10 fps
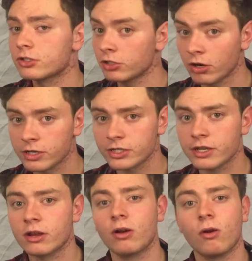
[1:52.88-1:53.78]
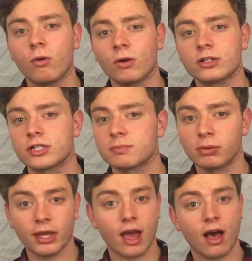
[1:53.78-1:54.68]
charge it, or just
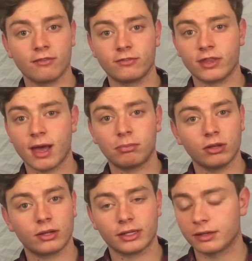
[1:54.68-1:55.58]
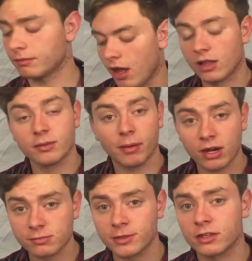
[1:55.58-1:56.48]
play off of that plug-in. On the
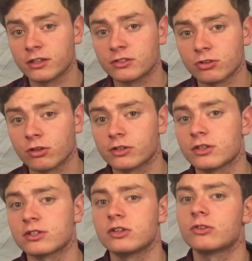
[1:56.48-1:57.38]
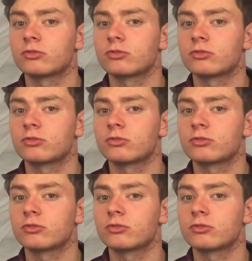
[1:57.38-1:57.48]
bottom of the controller, there's a new